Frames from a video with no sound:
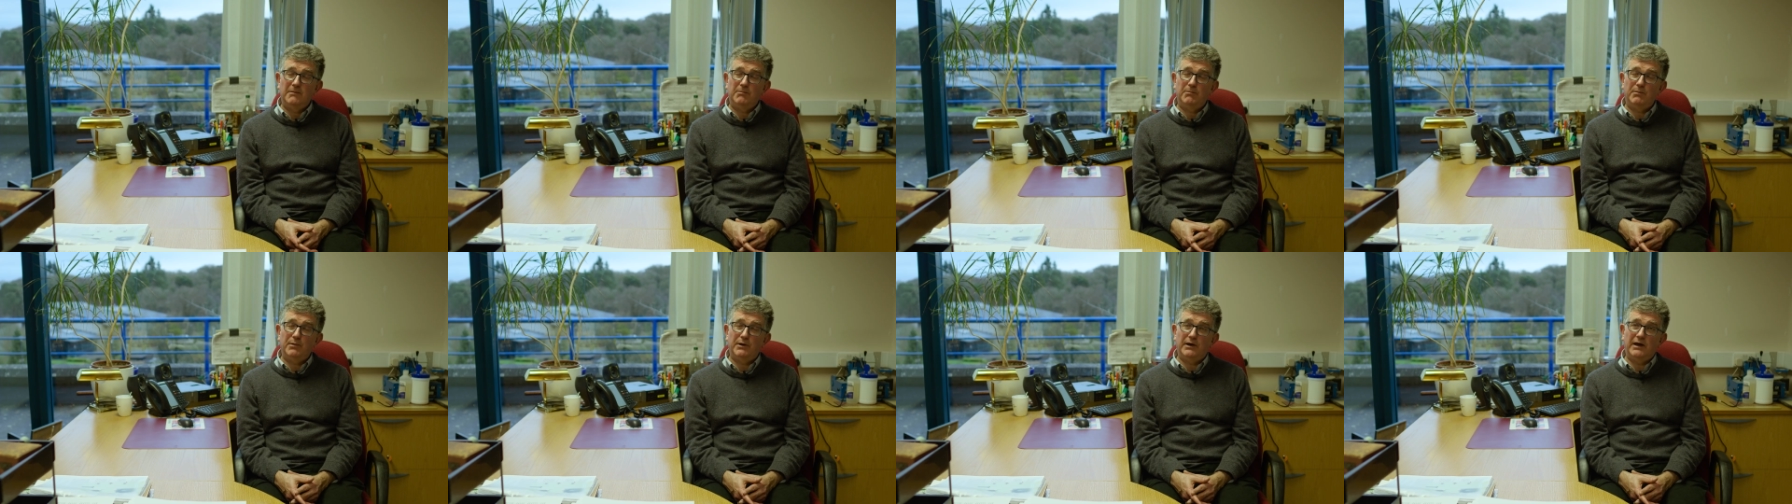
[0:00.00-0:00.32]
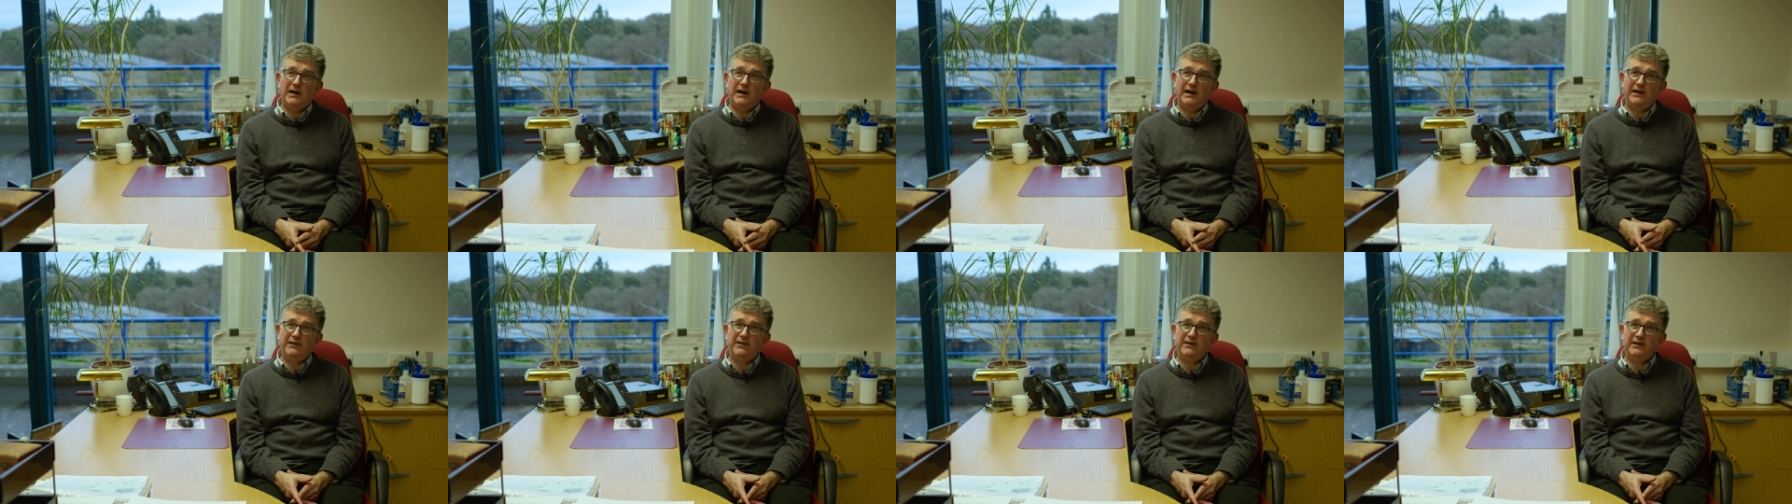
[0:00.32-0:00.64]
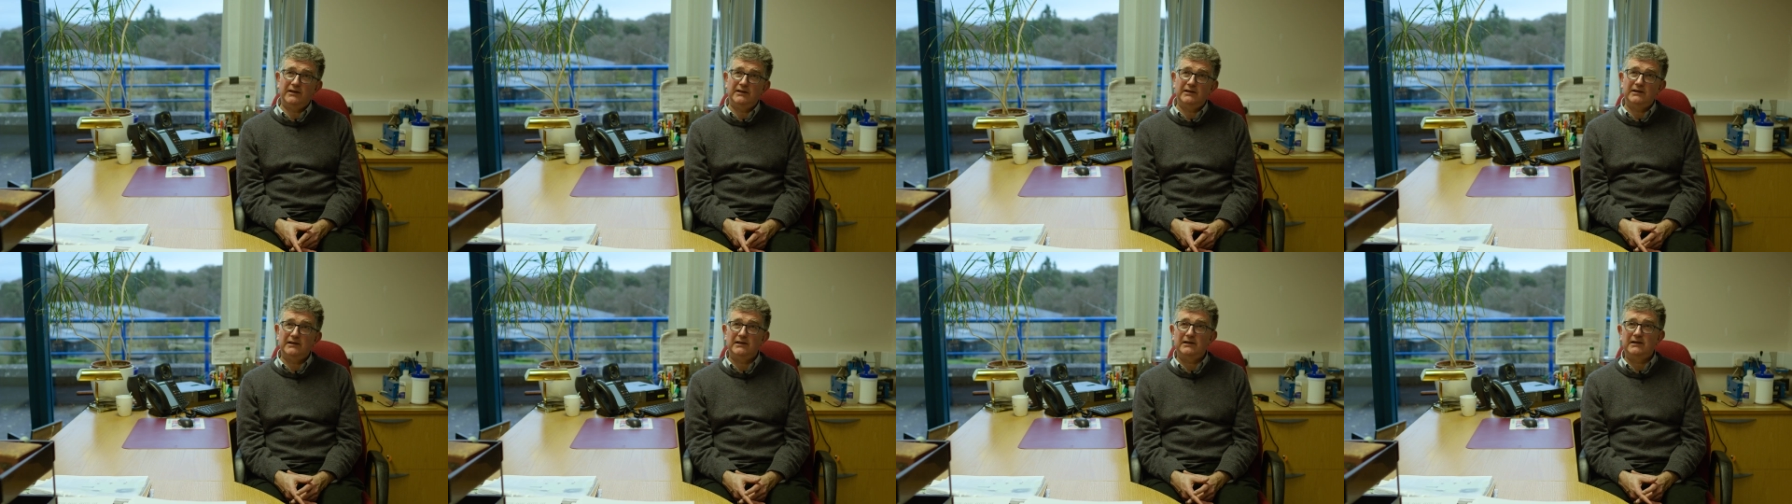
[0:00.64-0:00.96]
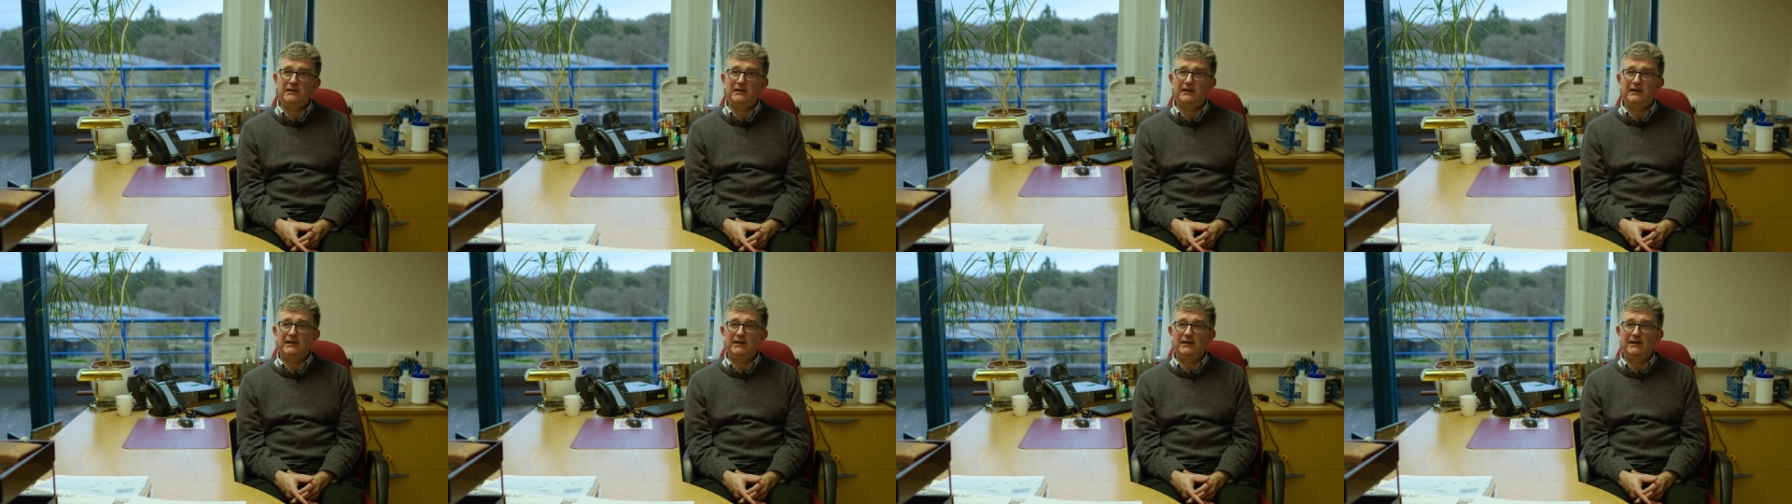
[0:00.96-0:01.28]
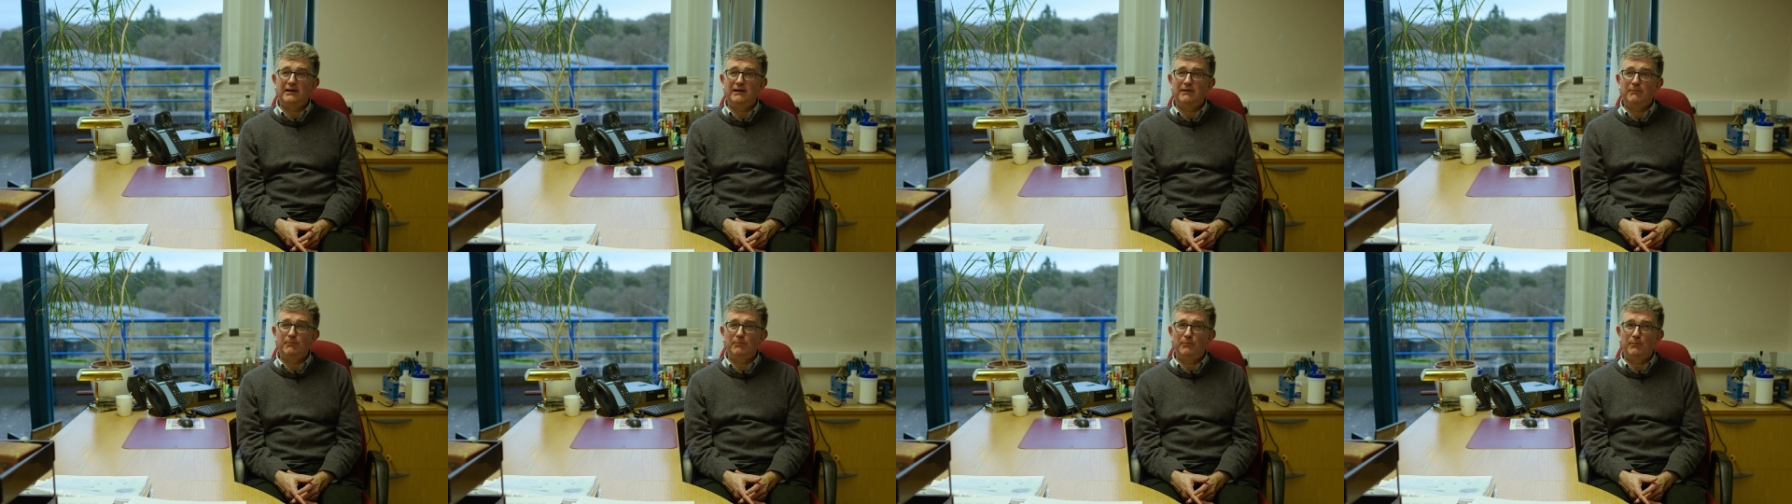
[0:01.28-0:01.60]
But I think,
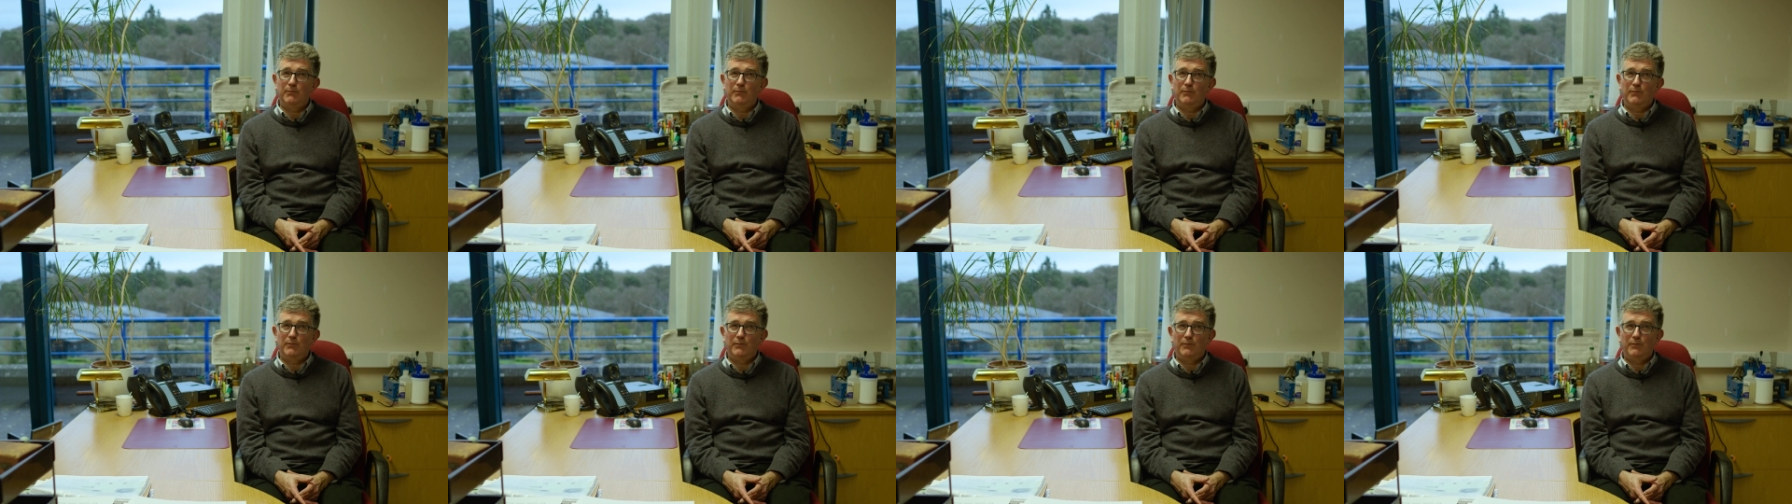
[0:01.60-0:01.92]
um,